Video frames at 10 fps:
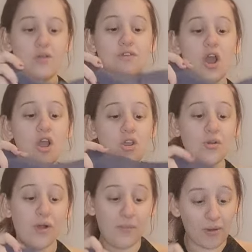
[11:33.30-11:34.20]
Oh
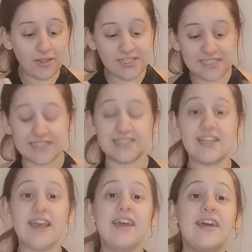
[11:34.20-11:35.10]
no, apologies.
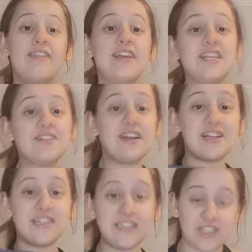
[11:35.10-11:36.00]
These are
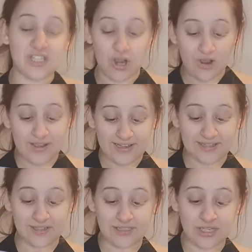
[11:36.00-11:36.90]
actually the
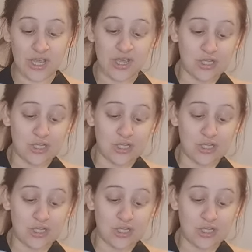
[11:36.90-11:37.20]
tights.